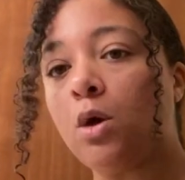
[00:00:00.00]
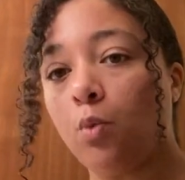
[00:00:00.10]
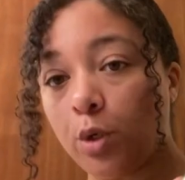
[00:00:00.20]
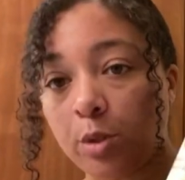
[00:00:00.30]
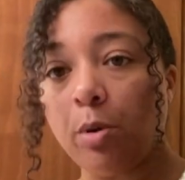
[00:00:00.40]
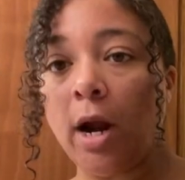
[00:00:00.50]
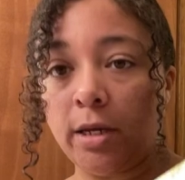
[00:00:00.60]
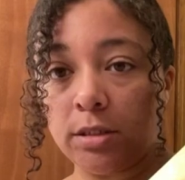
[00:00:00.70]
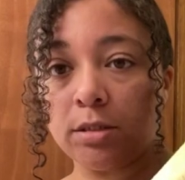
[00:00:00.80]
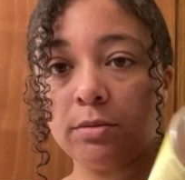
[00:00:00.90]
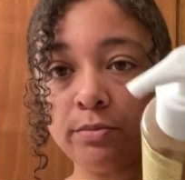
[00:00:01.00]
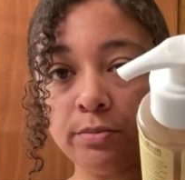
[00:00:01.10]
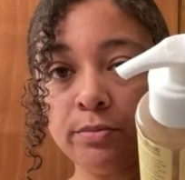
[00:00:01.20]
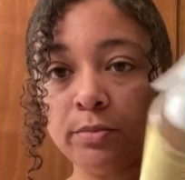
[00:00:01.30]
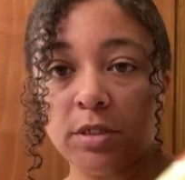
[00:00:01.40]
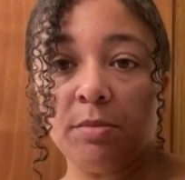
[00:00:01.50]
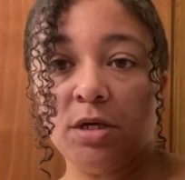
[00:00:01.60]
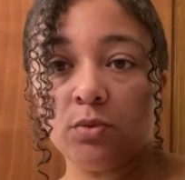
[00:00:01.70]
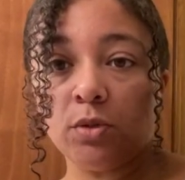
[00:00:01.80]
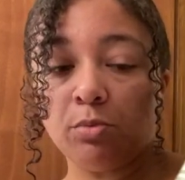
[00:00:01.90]
Worth the price. To me,
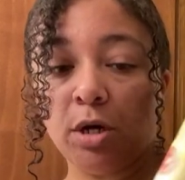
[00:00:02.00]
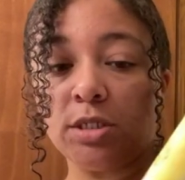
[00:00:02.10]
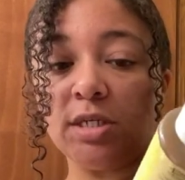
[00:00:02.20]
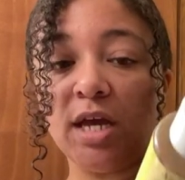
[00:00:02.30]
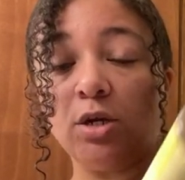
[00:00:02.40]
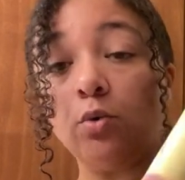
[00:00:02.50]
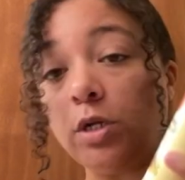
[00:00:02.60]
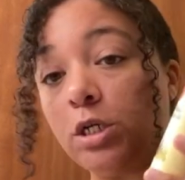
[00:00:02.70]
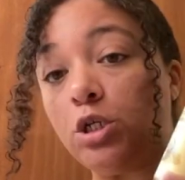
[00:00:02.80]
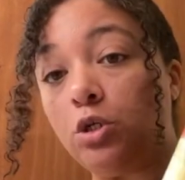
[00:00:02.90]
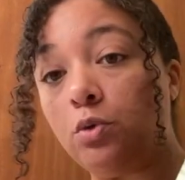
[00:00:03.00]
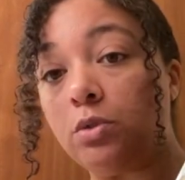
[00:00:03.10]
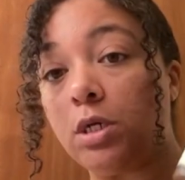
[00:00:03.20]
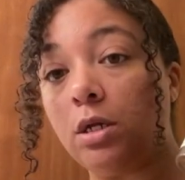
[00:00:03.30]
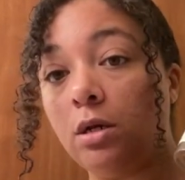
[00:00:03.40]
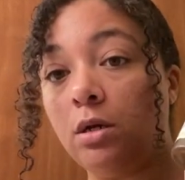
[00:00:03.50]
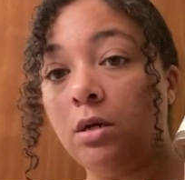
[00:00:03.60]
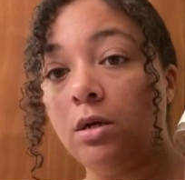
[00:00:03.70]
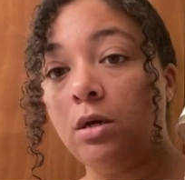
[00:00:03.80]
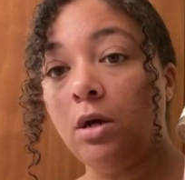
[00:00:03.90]
it's worth the price because I don't need to use it
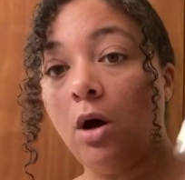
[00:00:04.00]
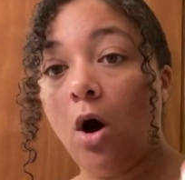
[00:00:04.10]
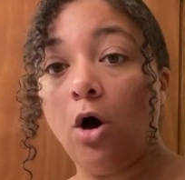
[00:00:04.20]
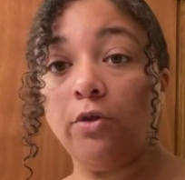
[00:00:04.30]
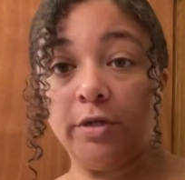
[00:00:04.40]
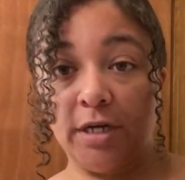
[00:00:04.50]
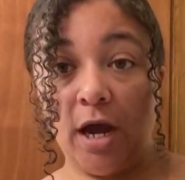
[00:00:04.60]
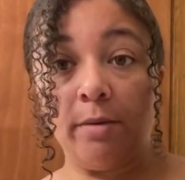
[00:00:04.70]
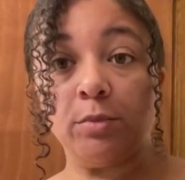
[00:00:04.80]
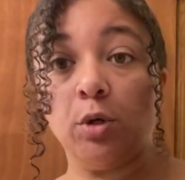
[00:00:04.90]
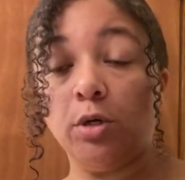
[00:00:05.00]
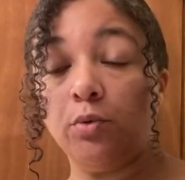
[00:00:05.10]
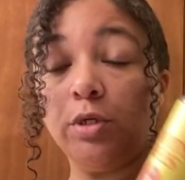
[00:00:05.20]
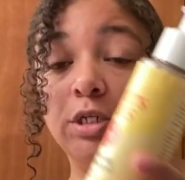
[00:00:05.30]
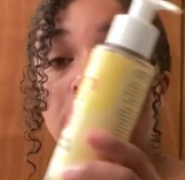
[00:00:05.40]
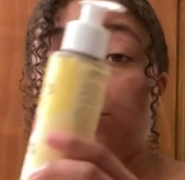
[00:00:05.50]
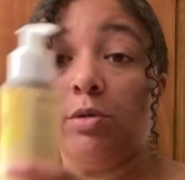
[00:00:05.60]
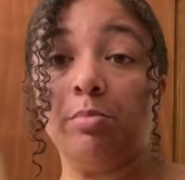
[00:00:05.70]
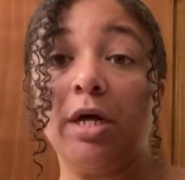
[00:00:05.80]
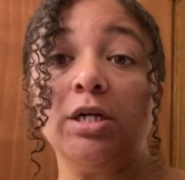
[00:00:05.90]
all the time, so I don't need to
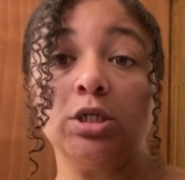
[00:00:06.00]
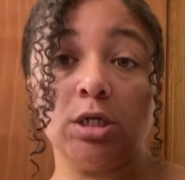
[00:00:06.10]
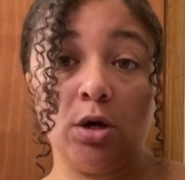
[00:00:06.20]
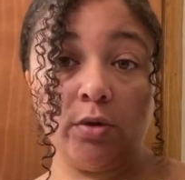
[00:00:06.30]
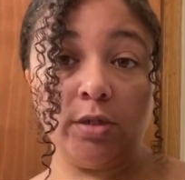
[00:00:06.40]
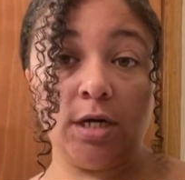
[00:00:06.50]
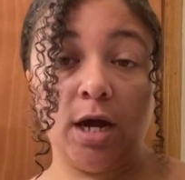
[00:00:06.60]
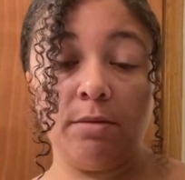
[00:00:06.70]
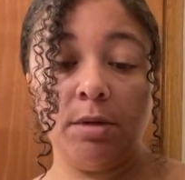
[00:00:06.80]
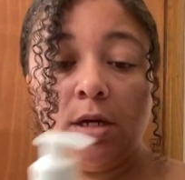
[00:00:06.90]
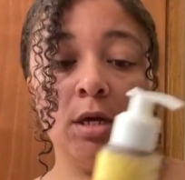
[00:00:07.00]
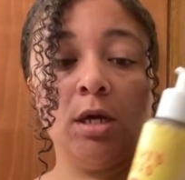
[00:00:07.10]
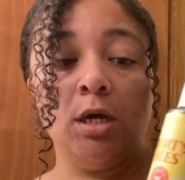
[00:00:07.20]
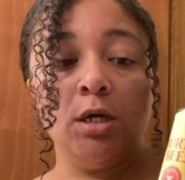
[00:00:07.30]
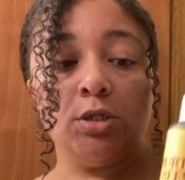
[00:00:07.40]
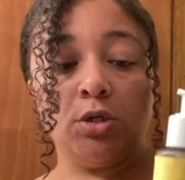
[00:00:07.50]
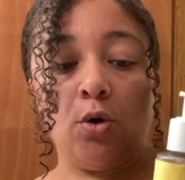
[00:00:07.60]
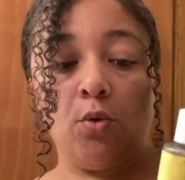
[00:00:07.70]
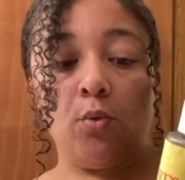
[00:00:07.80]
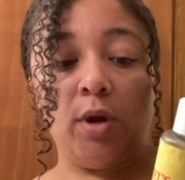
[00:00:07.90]
replenish it all the time.
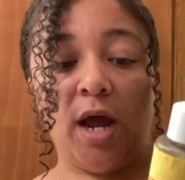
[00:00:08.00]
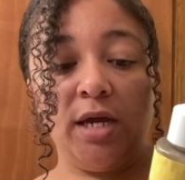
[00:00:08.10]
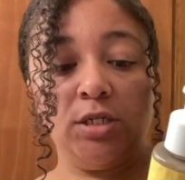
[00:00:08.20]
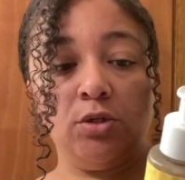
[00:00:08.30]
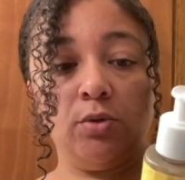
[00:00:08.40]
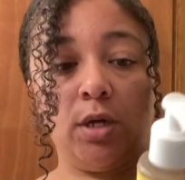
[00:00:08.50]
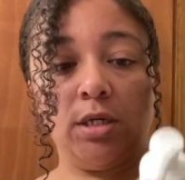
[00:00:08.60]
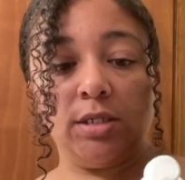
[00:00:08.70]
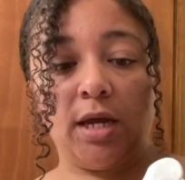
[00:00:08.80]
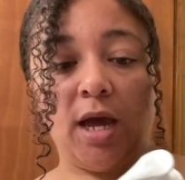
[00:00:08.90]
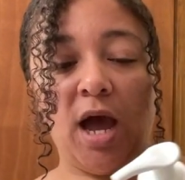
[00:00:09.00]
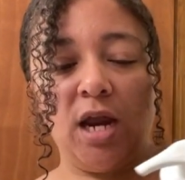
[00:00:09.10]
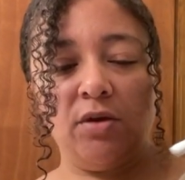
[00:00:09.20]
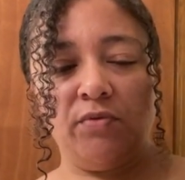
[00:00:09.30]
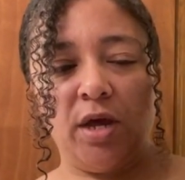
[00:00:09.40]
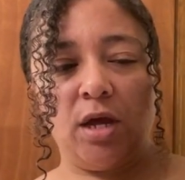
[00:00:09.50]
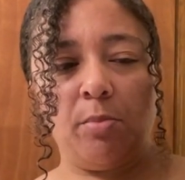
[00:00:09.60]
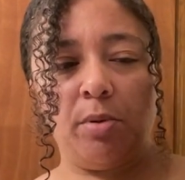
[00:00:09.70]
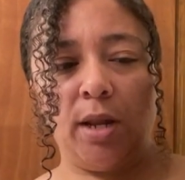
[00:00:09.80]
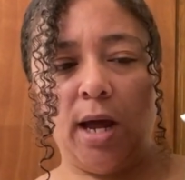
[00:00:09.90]
So what I do is I kind of like
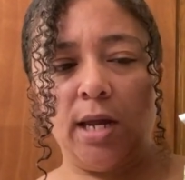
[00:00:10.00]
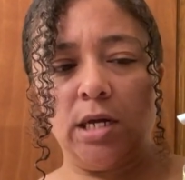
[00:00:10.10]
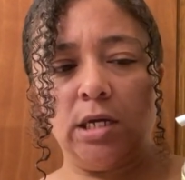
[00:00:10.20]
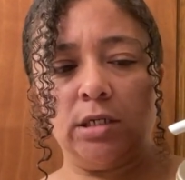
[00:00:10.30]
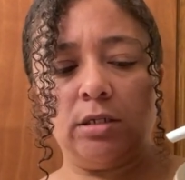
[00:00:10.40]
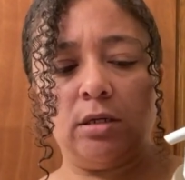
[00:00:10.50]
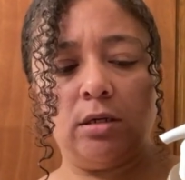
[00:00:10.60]
apply it